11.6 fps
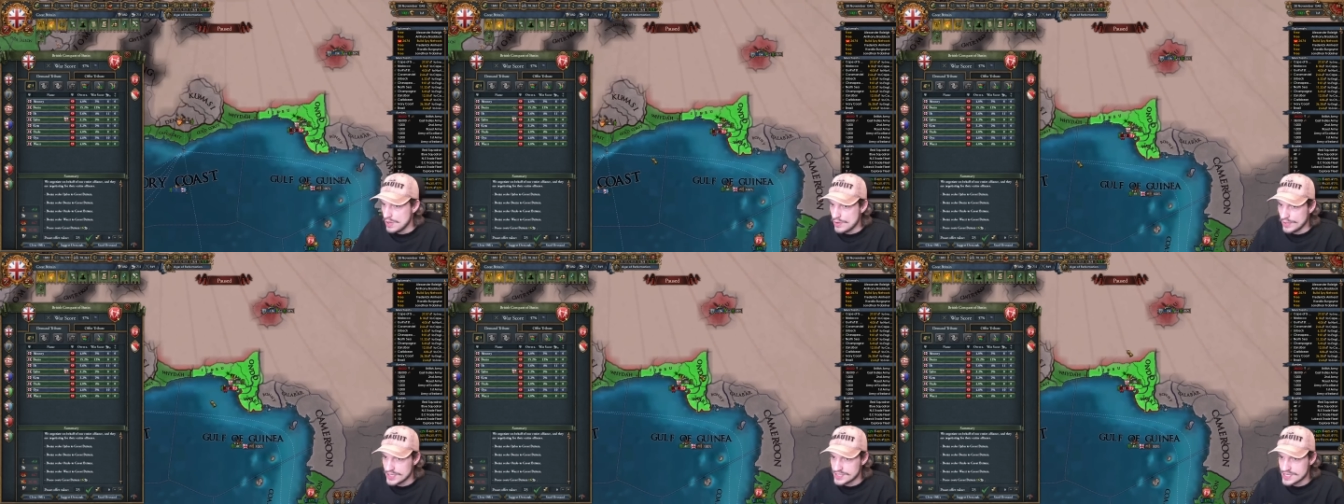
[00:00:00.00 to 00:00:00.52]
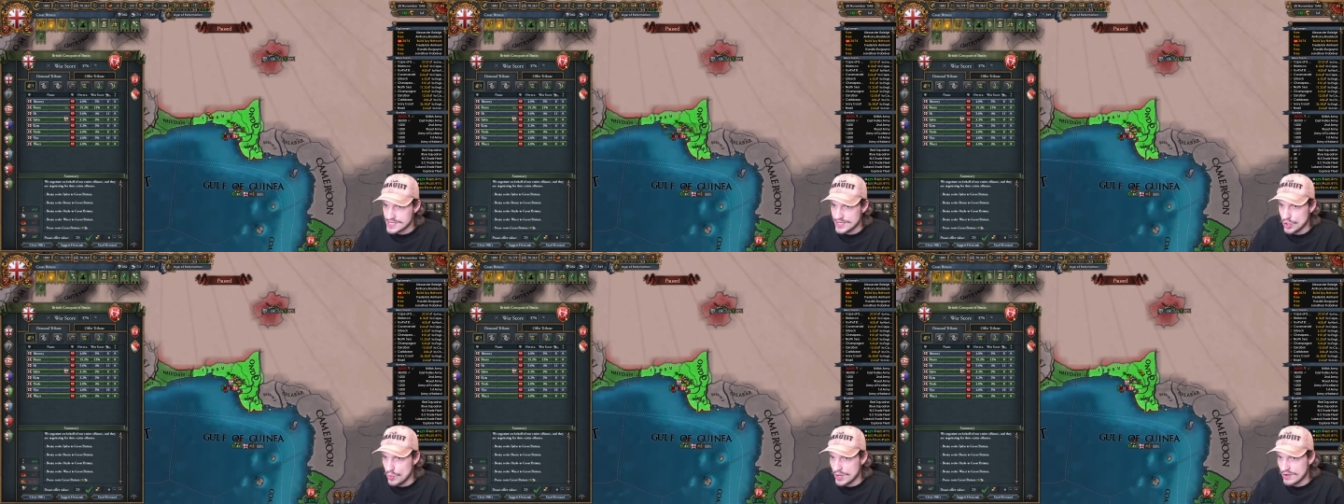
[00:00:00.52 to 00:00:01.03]
Okay, since I
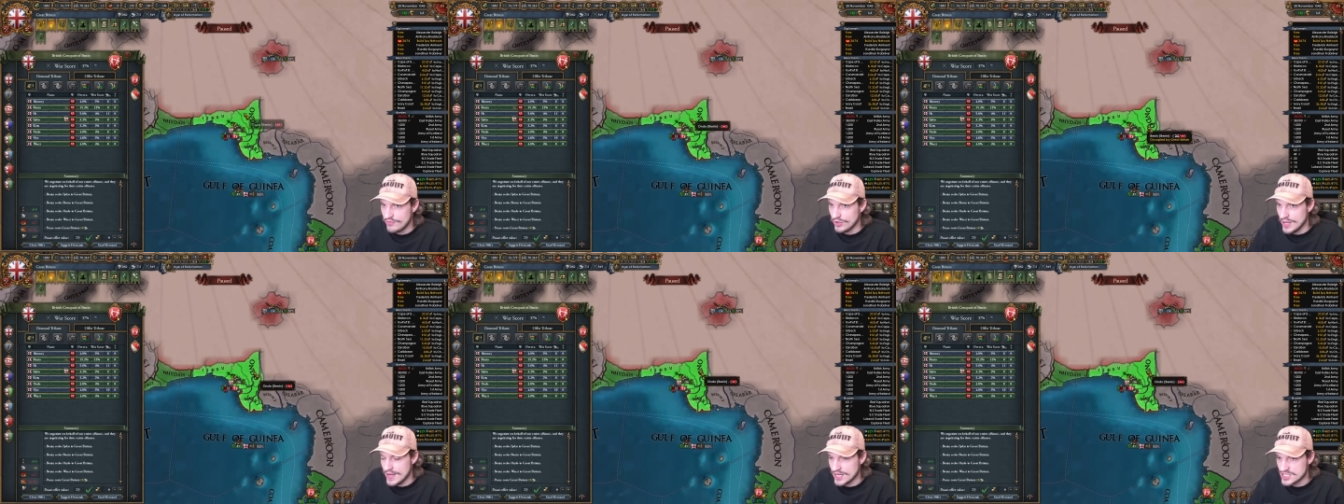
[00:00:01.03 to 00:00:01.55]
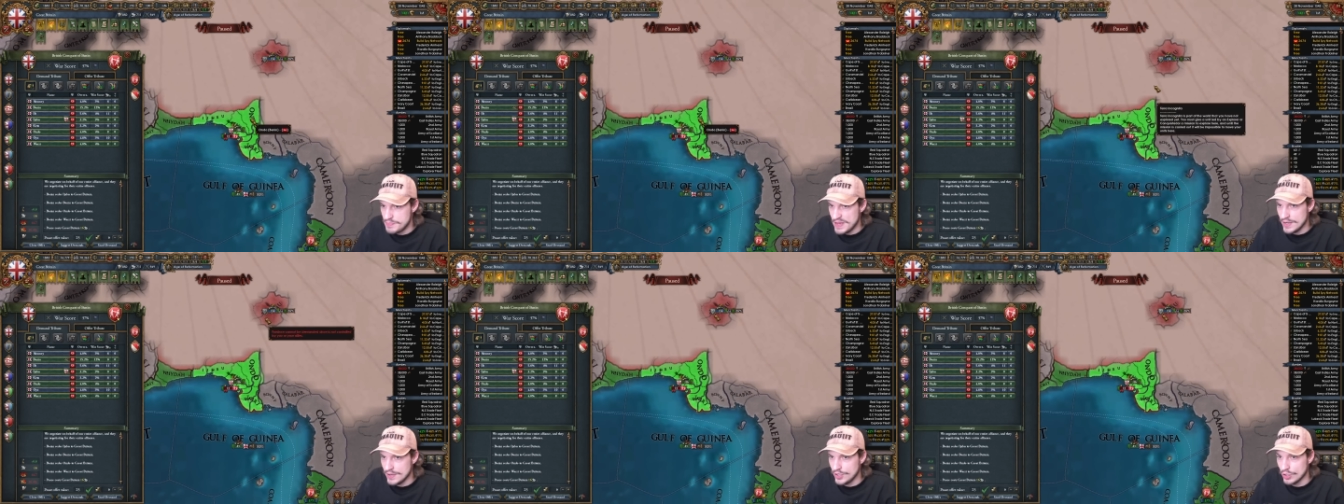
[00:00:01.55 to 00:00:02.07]
don't want to full annex
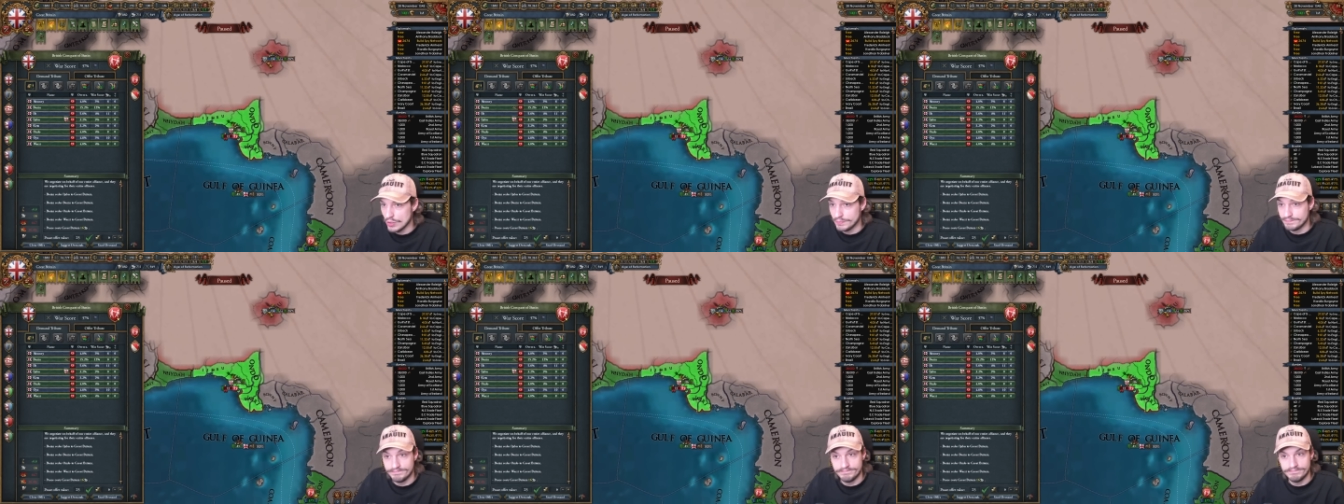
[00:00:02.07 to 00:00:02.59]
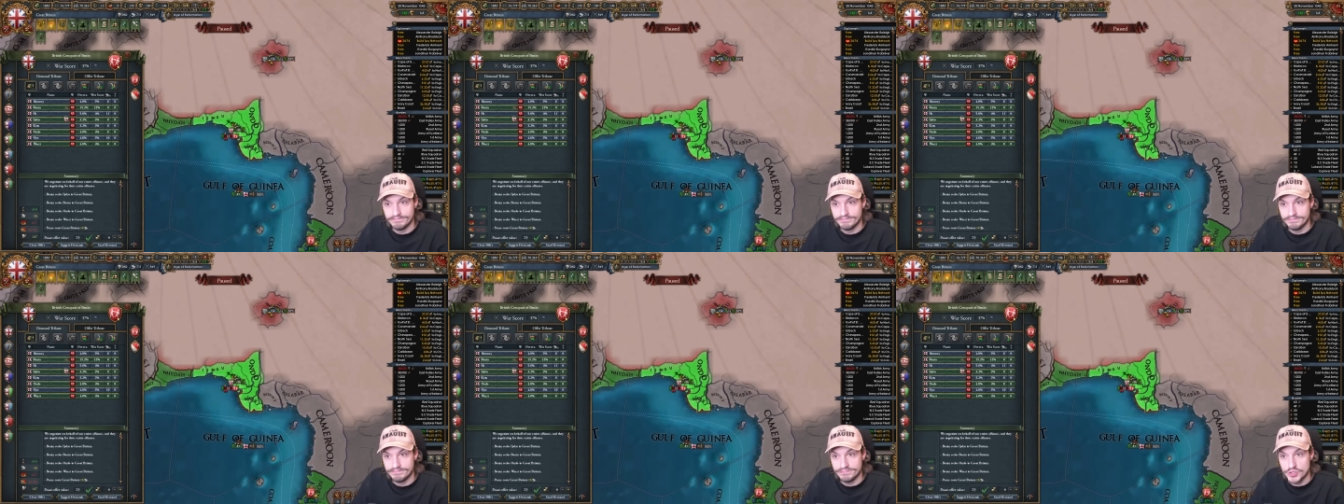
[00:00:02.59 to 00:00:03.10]
Benin here...
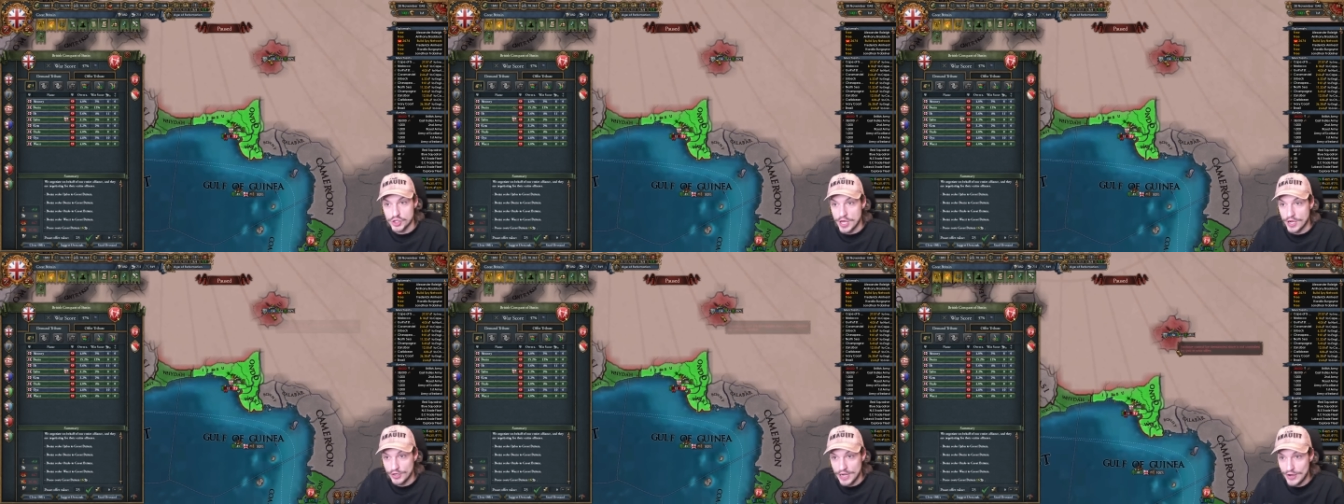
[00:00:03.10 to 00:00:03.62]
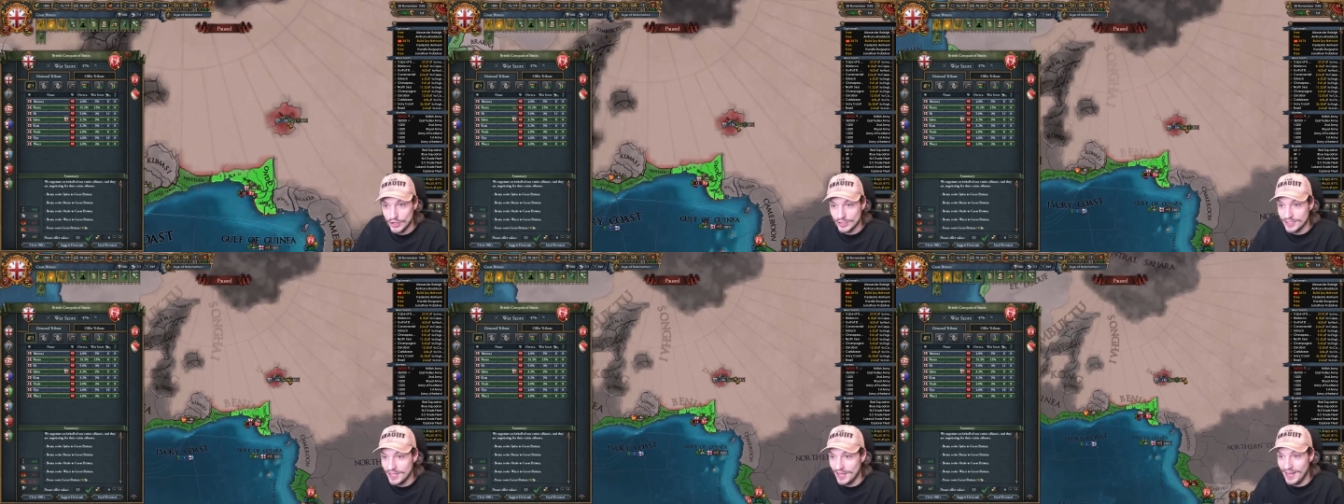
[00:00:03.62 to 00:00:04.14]
Shout out
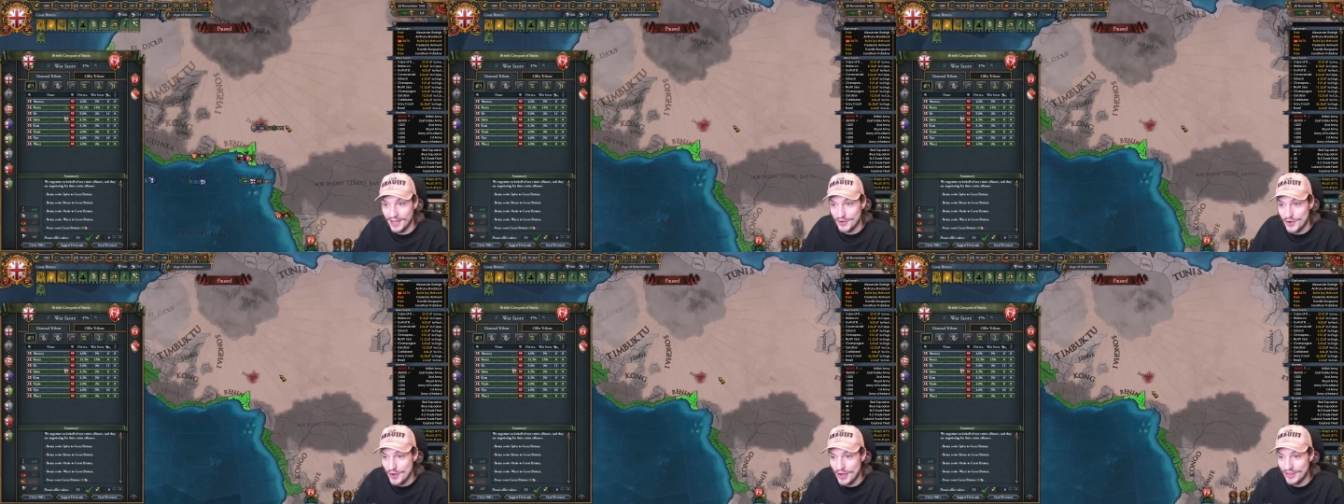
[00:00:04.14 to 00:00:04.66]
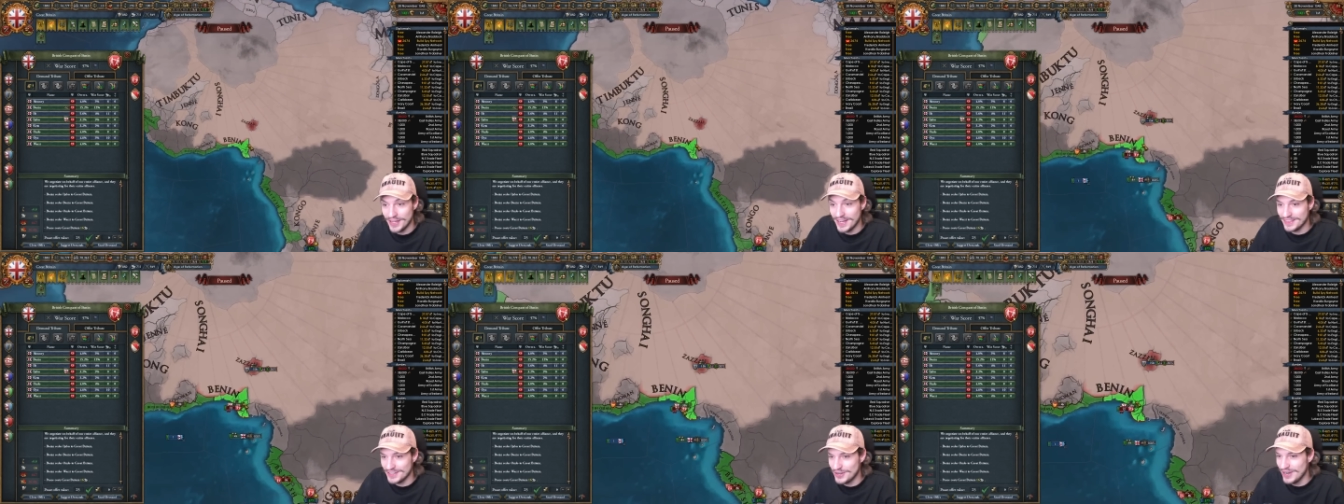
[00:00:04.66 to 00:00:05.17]
Ireland. I don't know how they
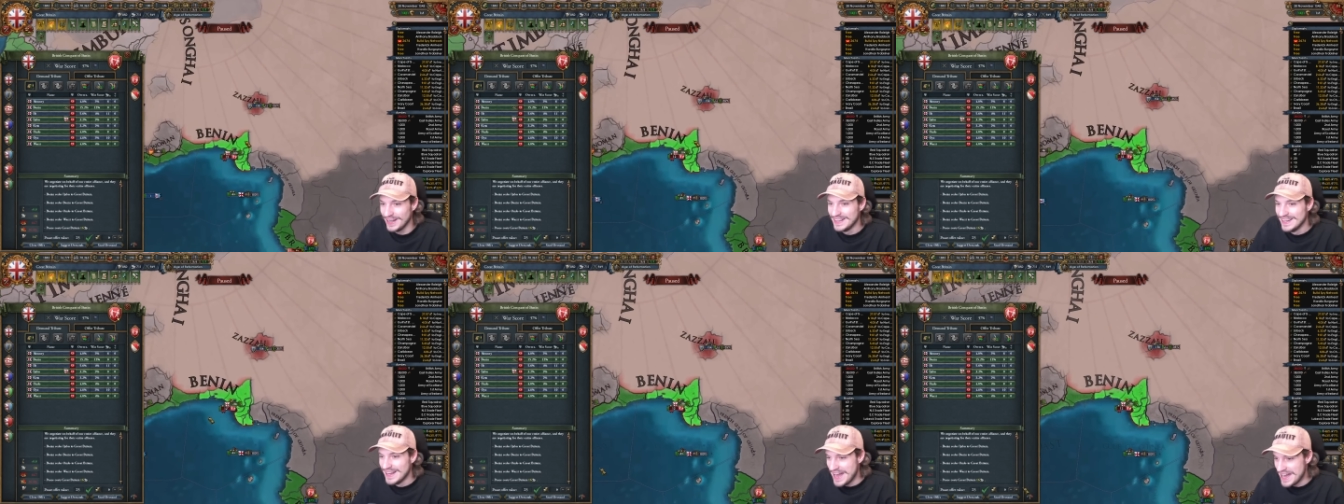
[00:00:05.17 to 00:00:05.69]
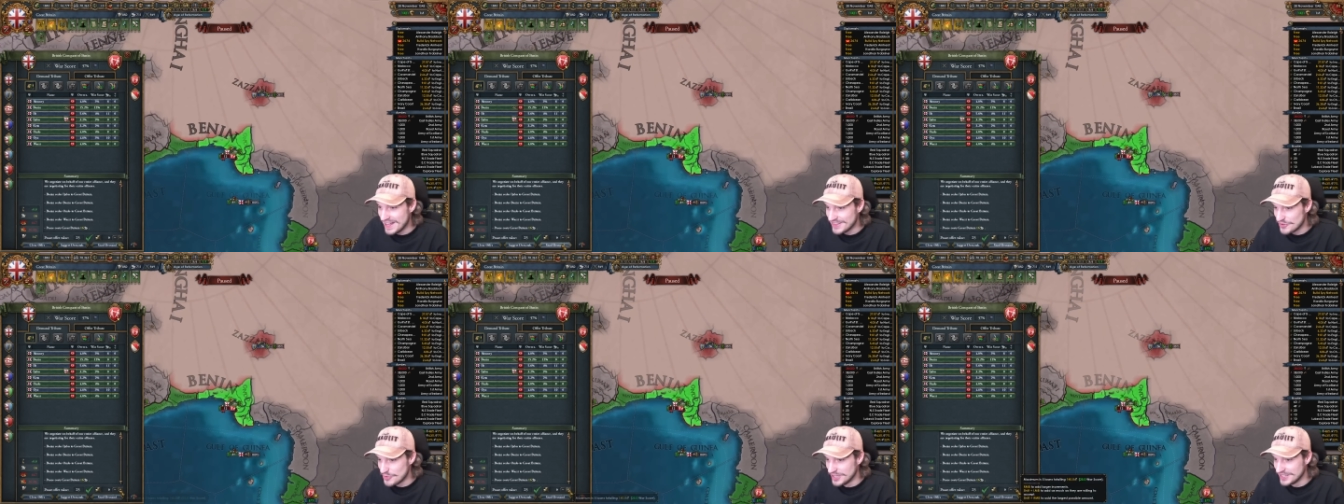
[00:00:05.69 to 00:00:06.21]
got there.
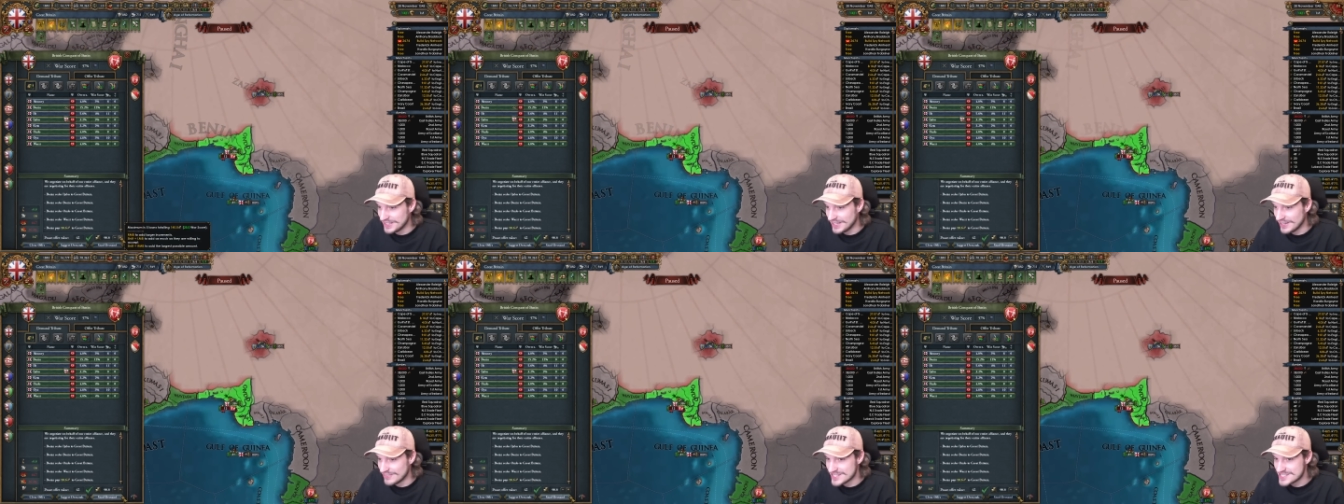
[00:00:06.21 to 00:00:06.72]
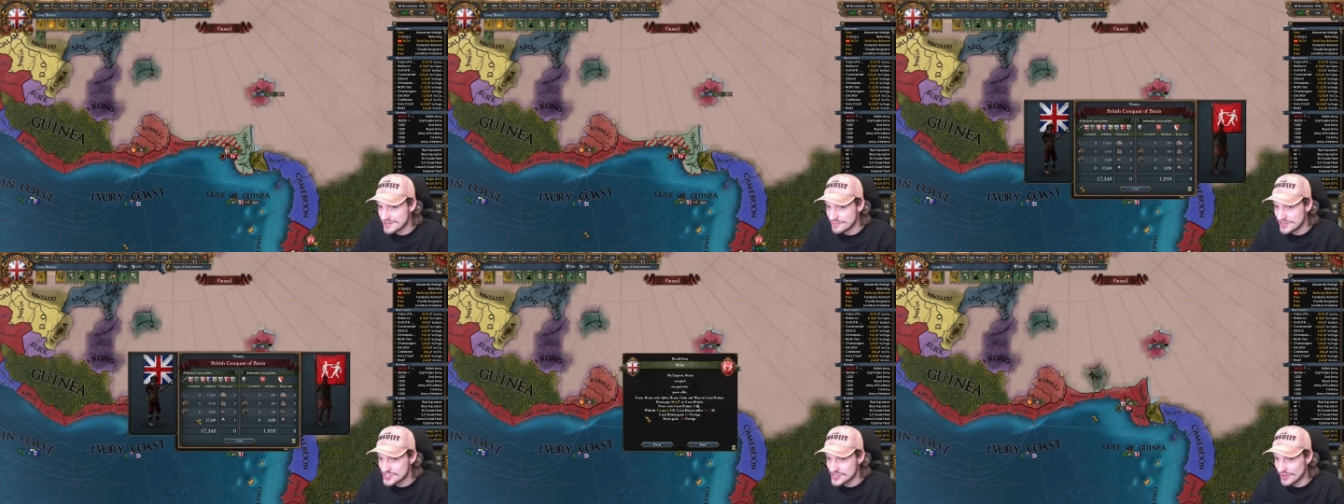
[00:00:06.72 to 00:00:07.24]
They're willing to give this to
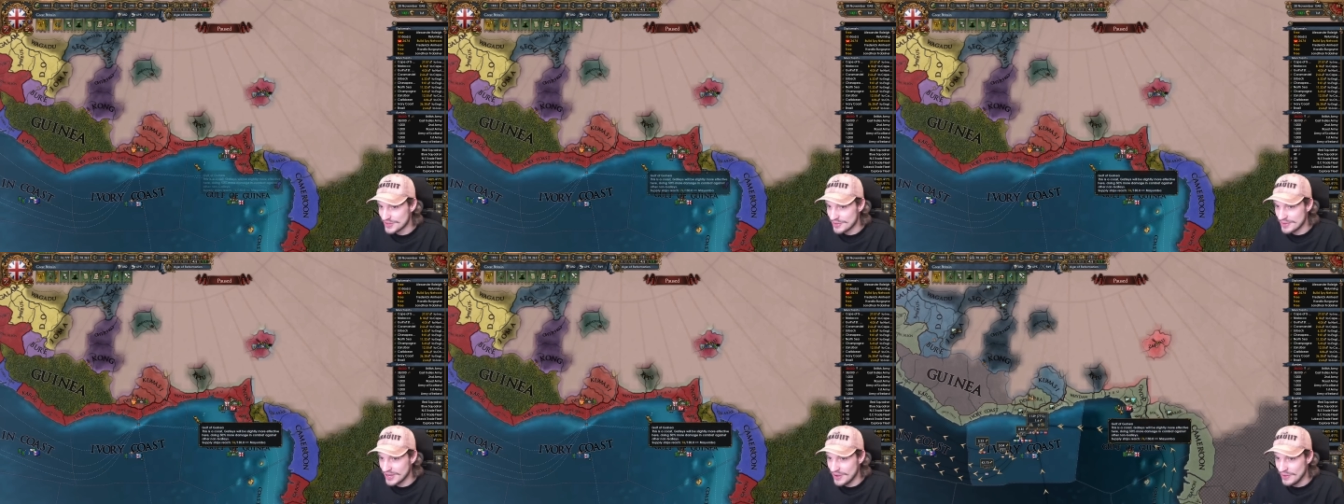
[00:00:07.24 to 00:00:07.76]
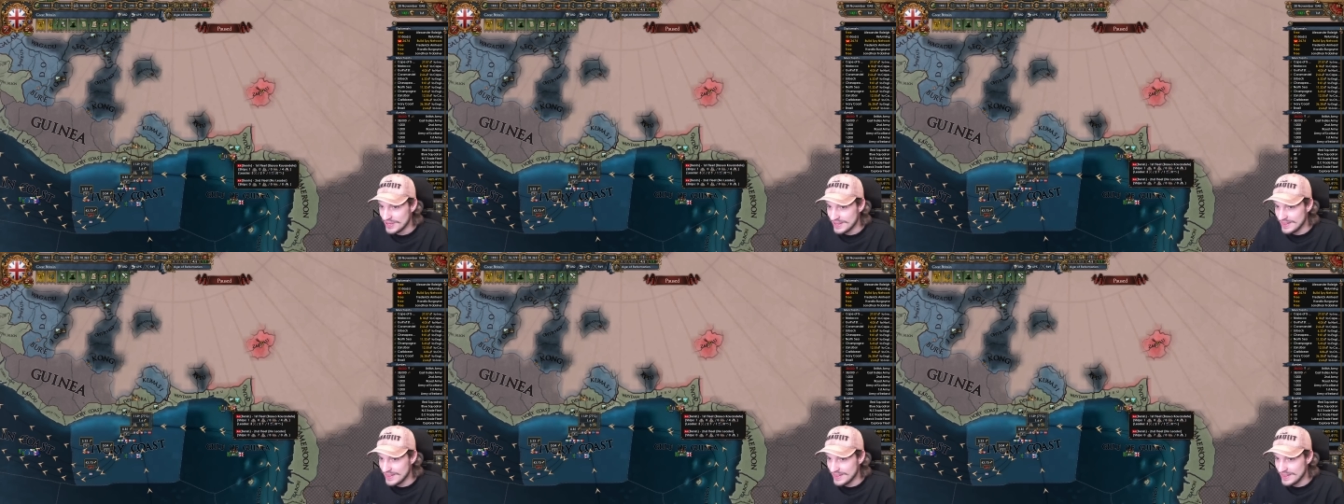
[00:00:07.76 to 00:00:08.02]
me, so there we go.